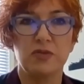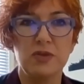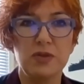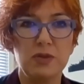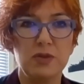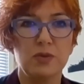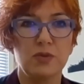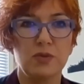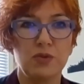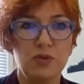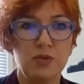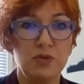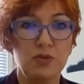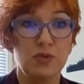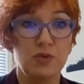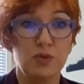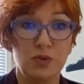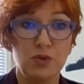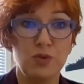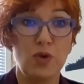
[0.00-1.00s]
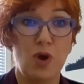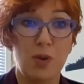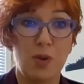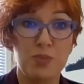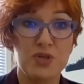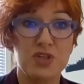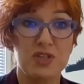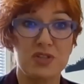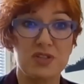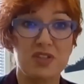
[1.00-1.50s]
new
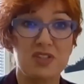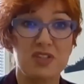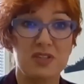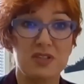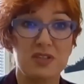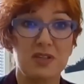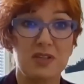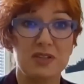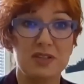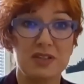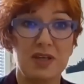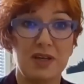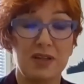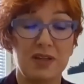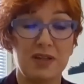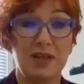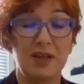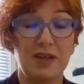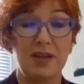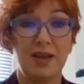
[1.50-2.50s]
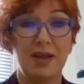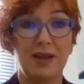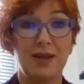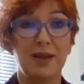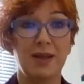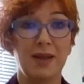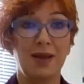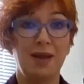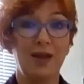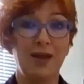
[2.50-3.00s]
options, because I think
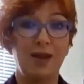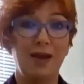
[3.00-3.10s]
they